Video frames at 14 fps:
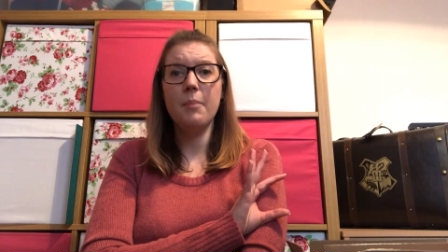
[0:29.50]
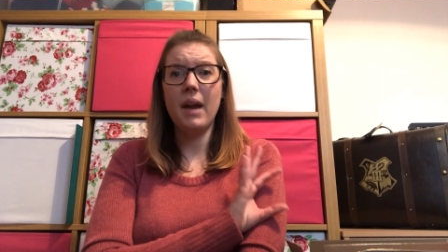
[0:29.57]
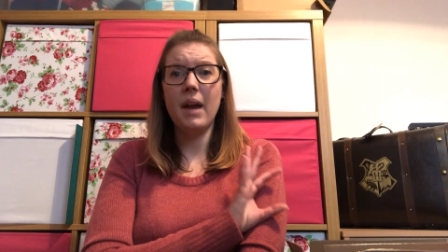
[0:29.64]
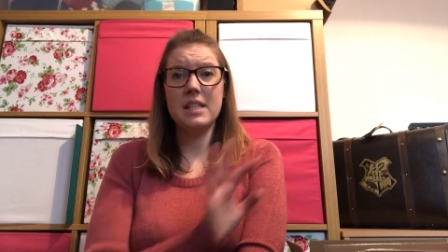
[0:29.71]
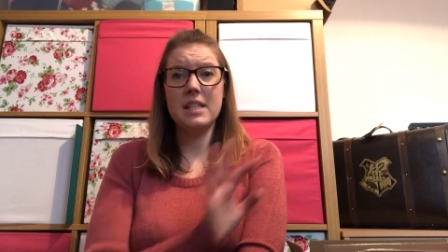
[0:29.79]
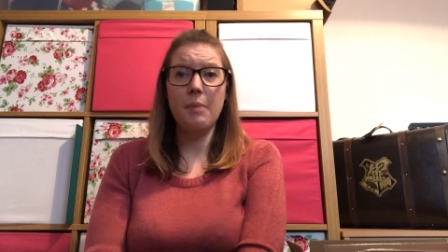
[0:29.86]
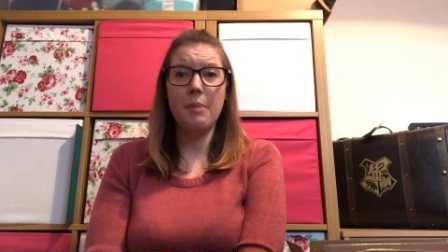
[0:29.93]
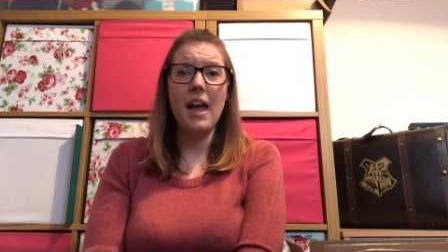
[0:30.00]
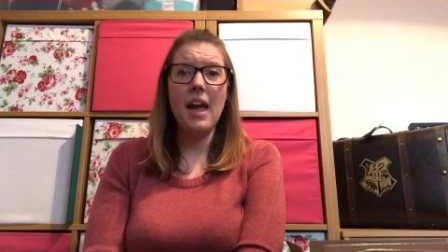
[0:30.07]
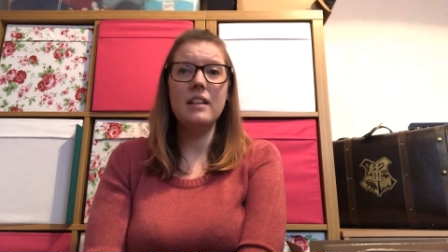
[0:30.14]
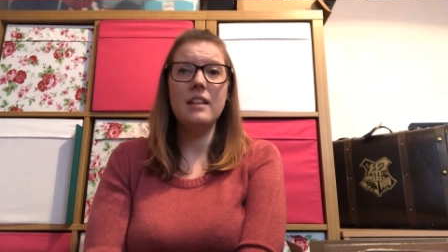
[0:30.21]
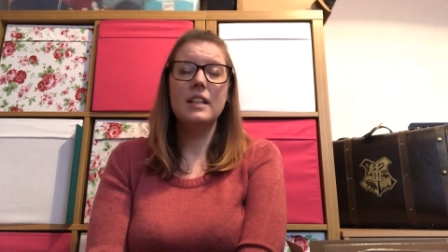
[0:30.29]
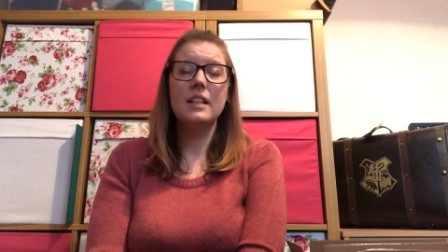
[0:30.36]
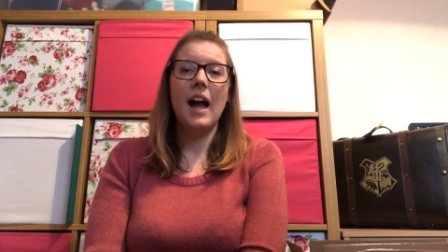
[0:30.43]
Base
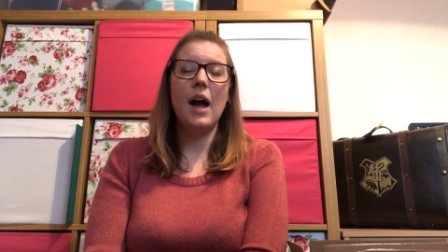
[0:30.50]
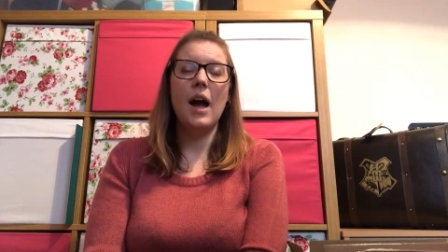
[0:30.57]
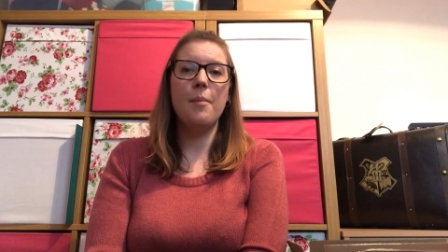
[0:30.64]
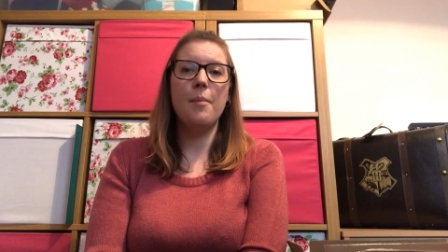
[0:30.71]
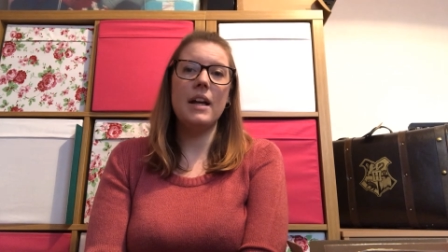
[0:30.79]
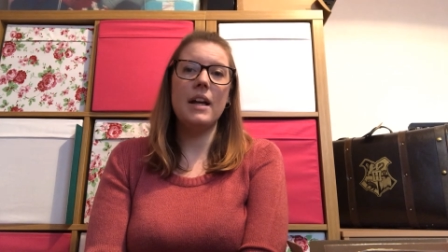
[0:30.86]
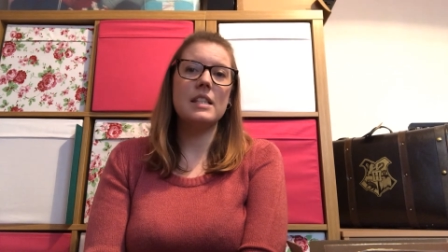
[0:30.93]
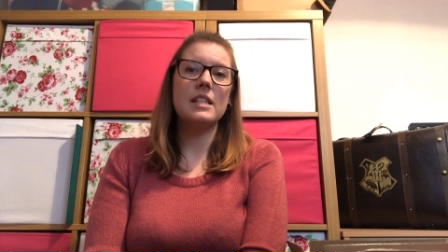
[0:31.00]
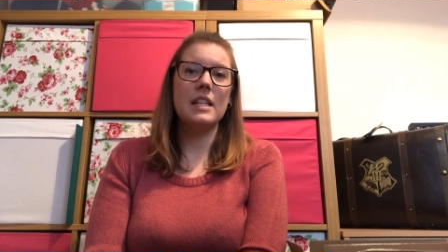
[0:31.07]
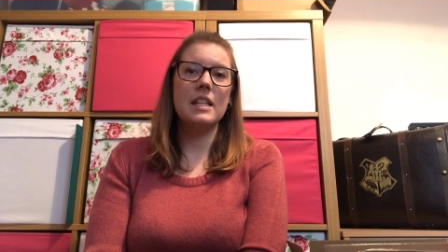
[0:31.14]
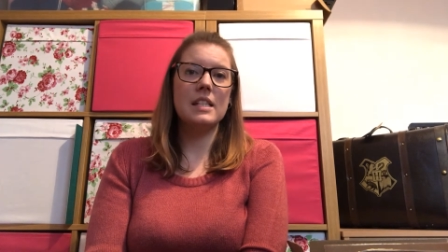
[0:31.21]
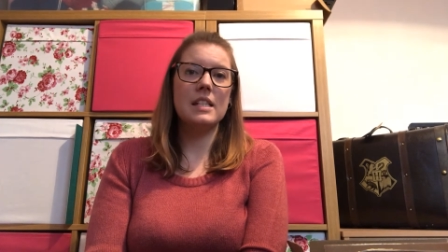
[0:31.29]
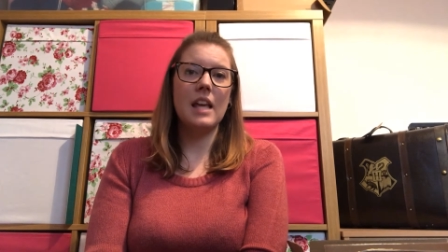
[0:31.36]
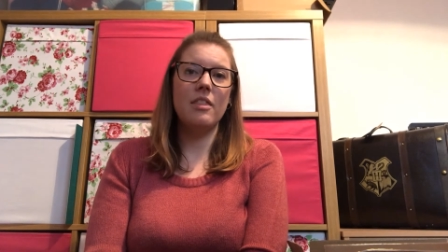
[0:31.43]
Bear um, and
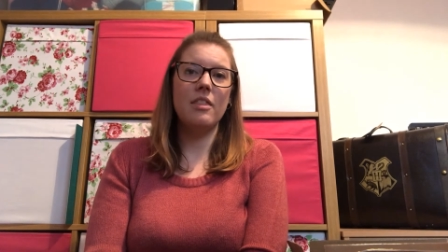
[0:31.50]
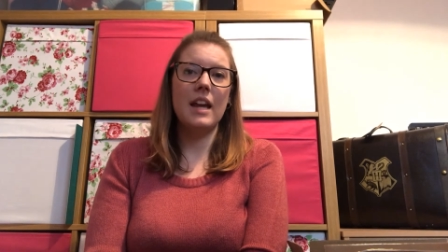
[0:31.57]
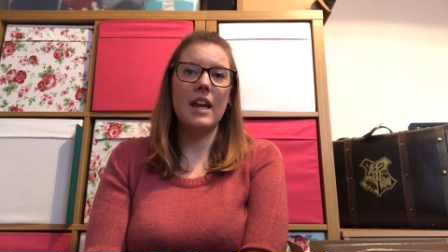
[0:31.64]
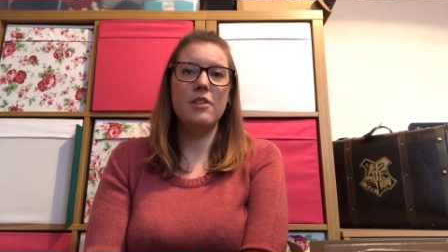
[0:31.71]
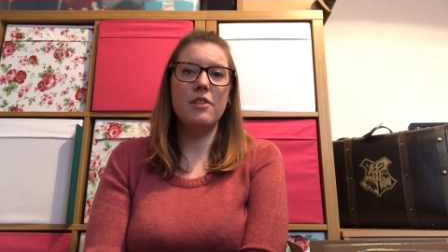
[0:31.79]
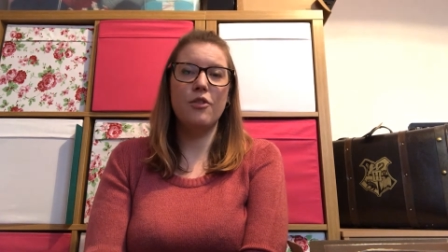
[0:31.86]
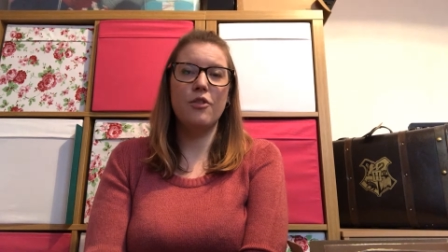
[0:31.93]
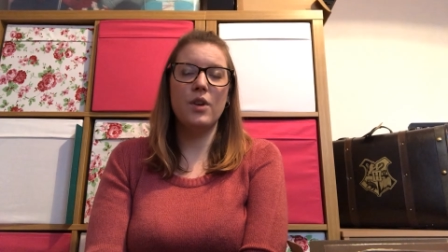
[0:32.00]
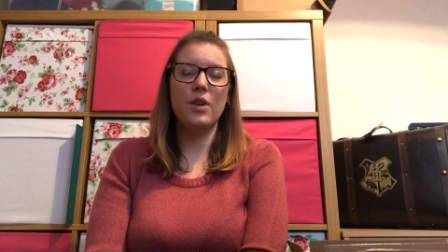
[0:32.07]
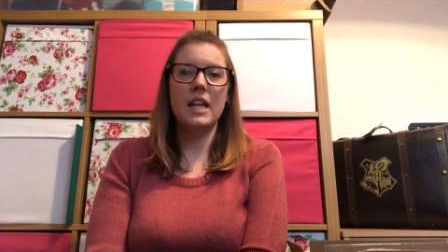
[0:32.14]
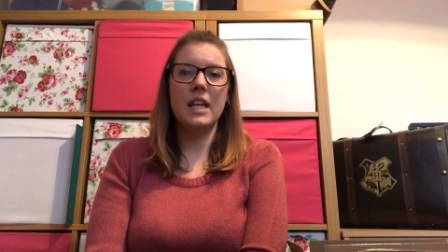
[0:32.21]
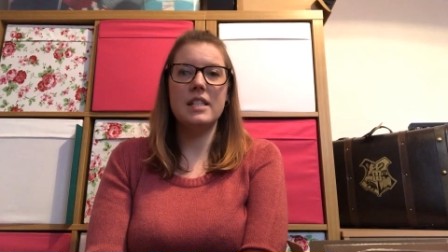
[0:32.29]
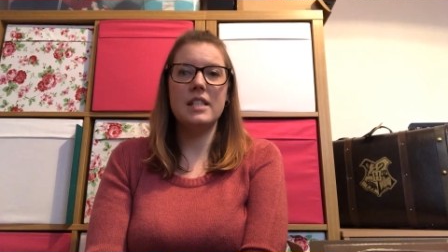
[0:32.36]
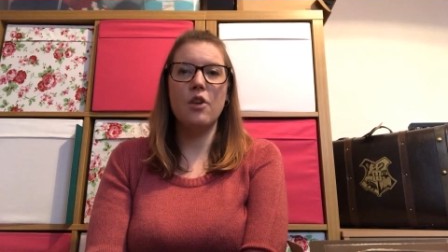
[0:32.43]
since then they've
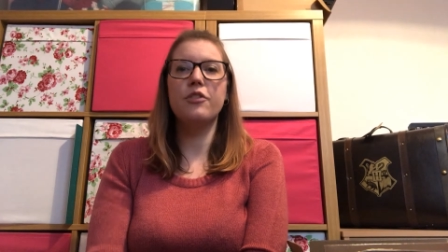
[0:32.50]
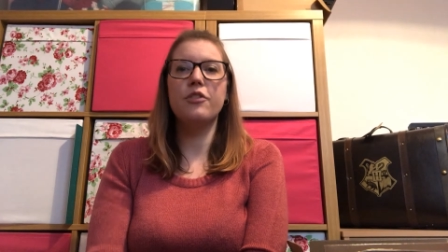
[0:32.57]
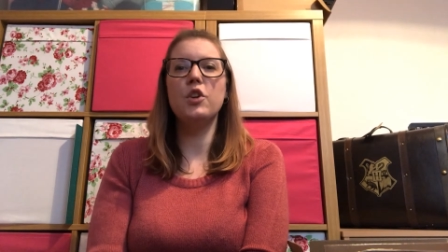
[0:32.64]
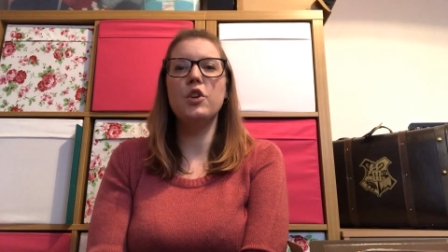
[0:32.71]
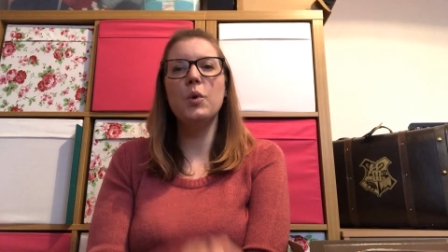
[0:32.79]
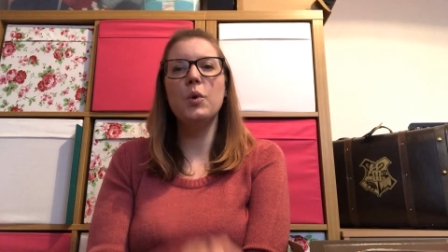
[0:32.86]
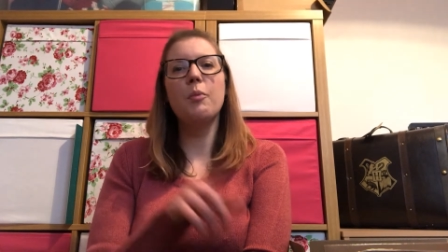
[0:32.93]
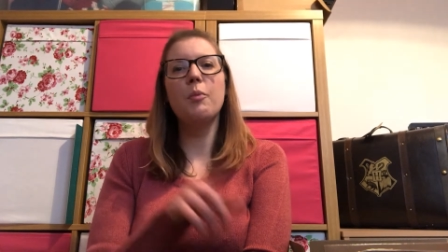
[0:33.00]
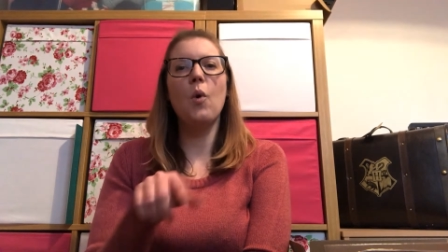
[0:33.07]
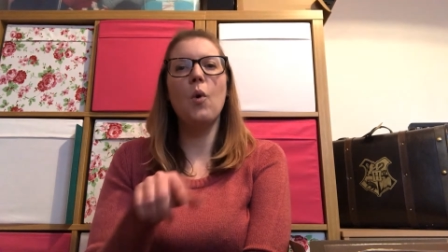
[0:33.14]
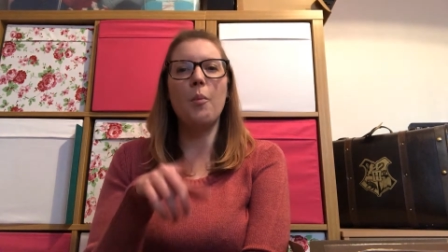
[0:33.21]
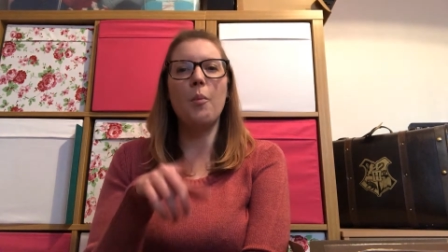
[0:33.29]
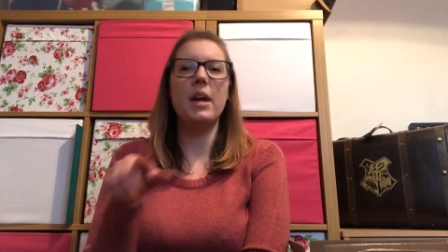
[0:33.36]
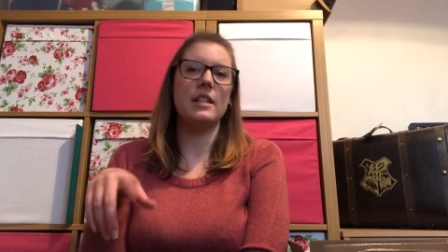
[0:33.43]
released a few
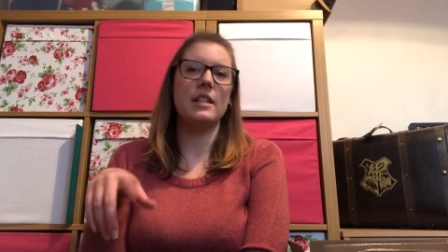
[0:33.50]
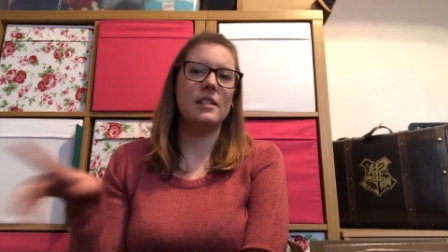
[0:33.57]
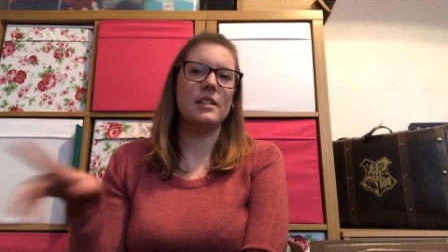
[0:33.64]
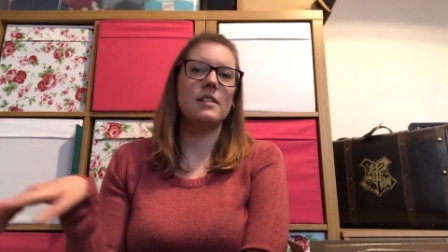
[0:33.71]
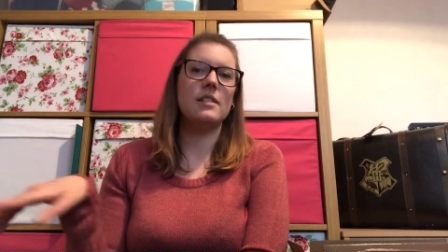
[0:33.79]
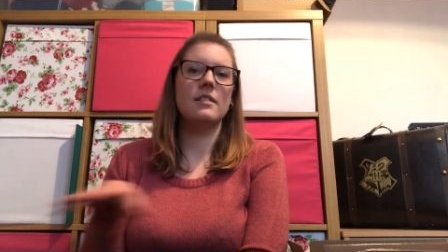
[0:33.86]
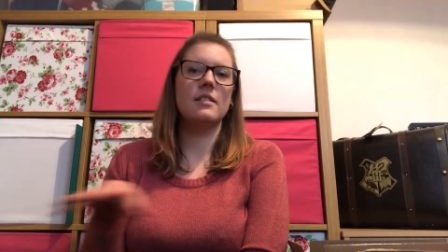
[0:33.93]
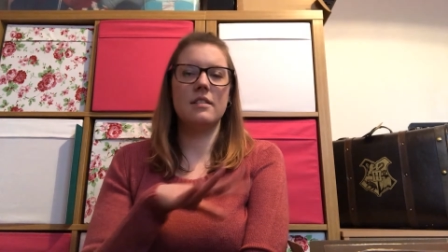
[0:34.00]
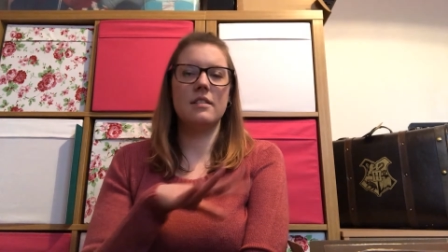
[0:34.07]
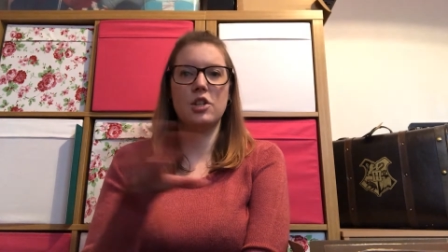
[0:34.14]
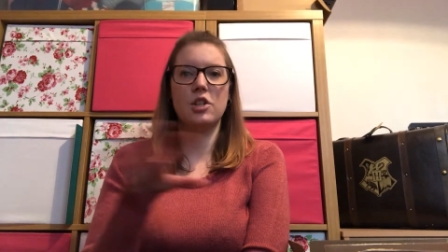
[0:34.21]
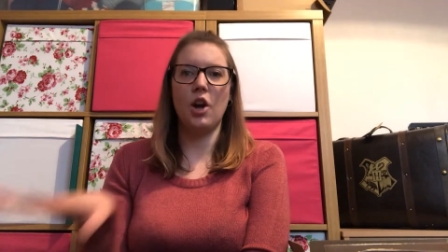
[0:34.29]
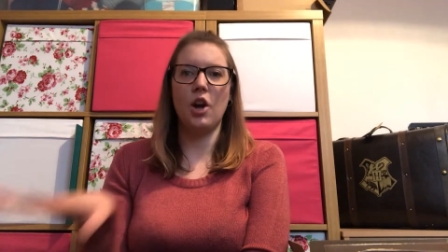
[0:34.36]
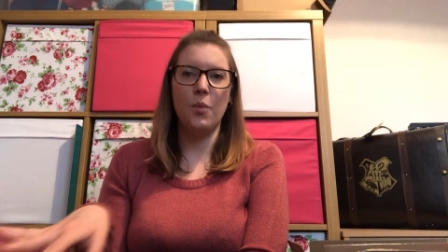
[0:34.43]
more bits
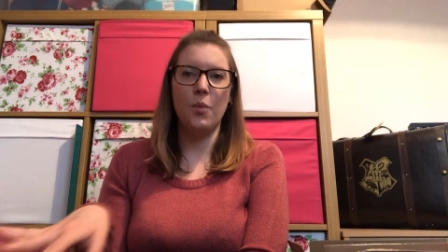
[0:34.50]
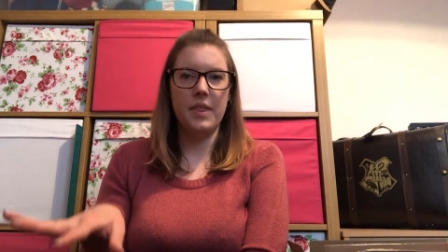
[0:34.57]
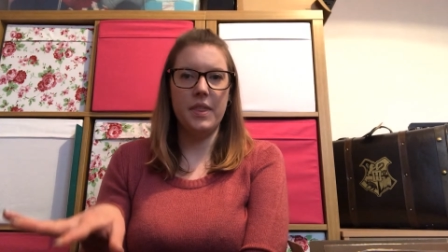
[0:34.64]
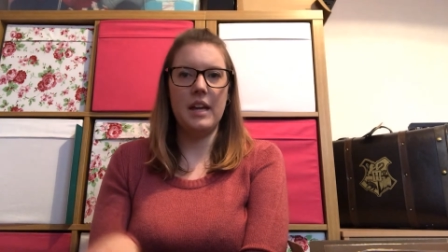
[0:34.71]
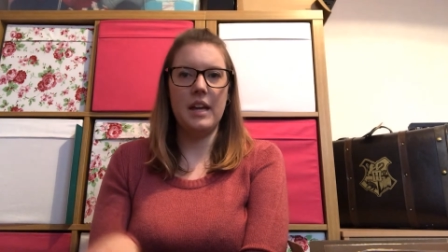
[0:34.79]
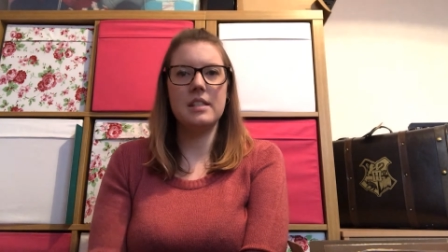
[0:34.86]
to go with it.